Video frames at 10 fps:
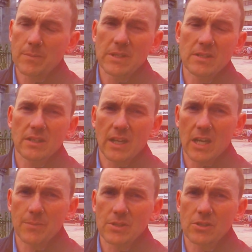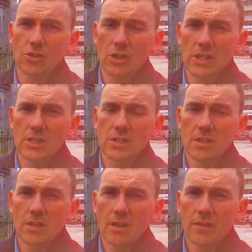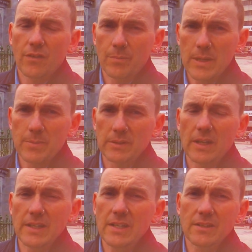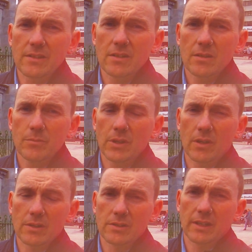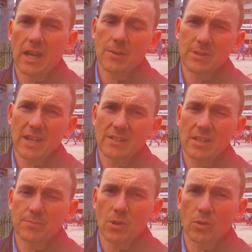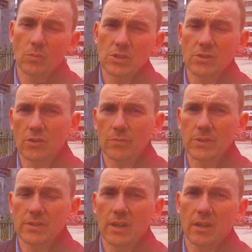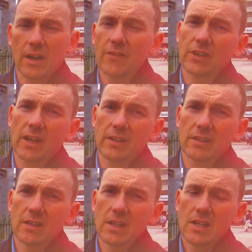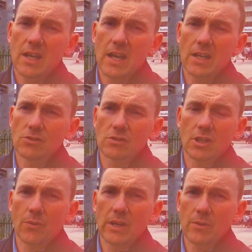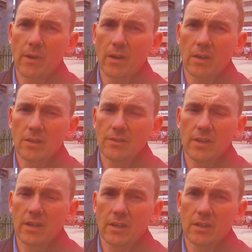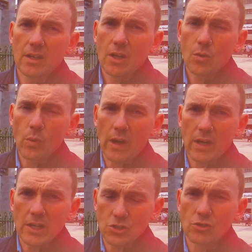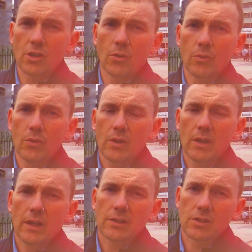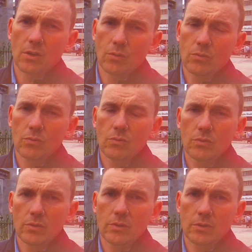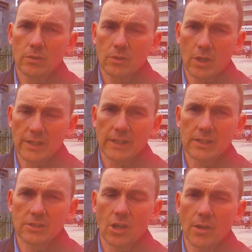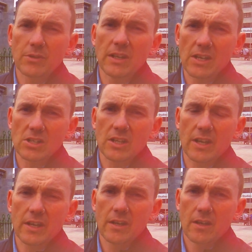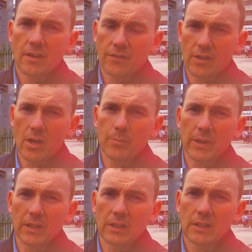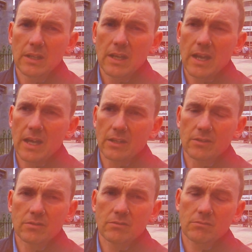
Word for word: medicinal cannabis a choice for people that need it. The cannabis access plan, which the government are advocating, doesn't go anywhere near where it should go. So I think it's time to legislate, prepare a bill, and